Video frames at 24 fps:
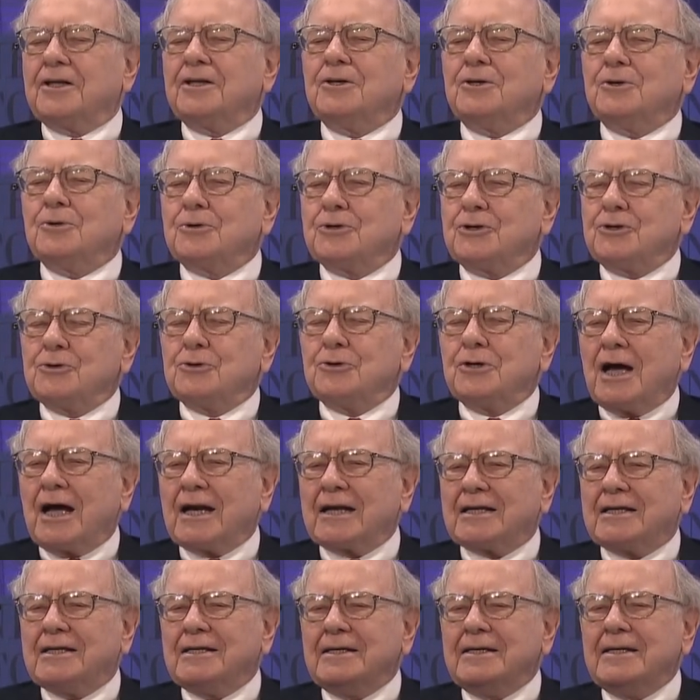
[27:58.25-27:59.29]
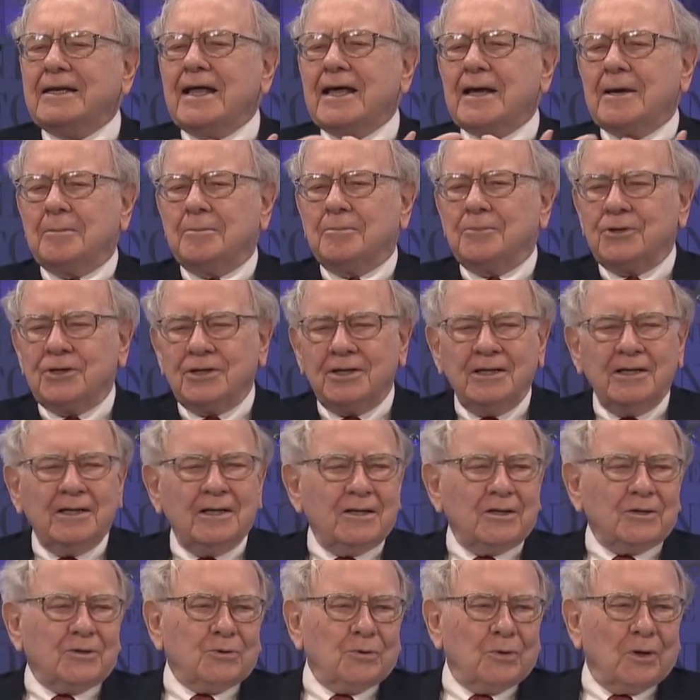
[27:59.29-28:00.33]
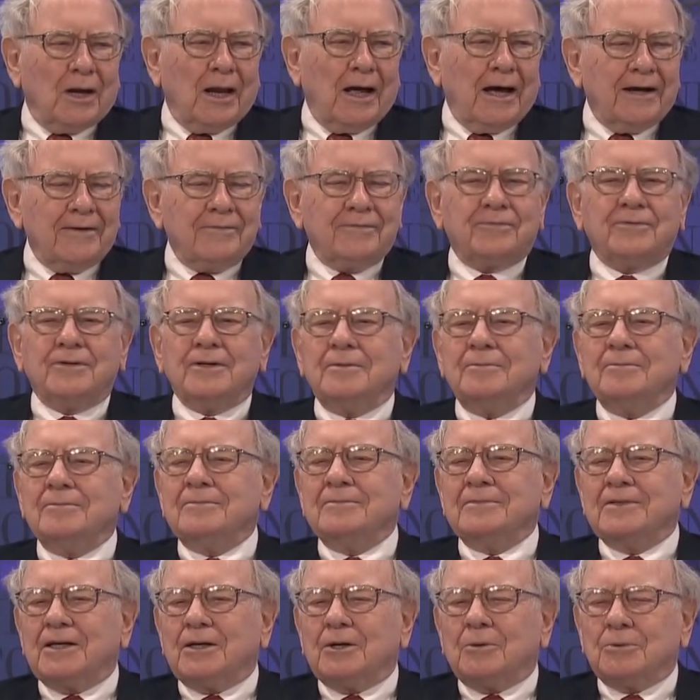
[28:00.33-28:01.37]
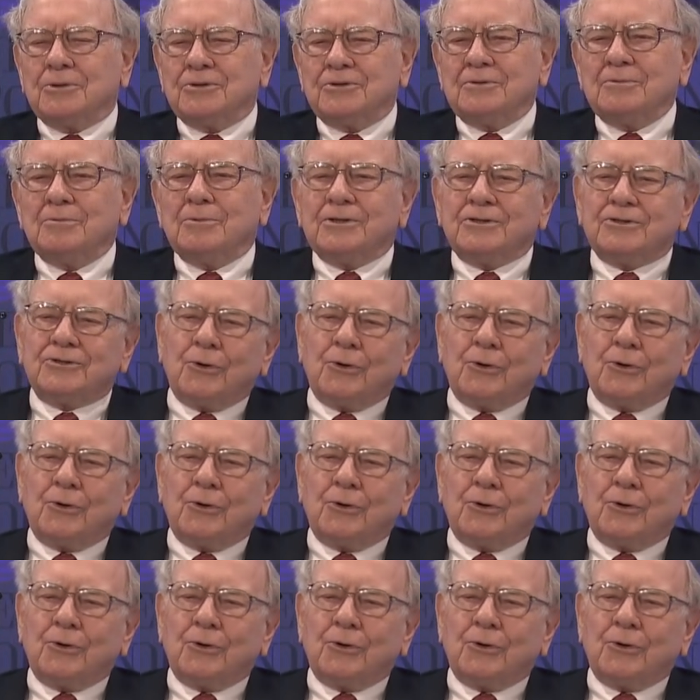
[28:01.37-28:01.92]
You know, you're not condemned to a life that, you know, was, was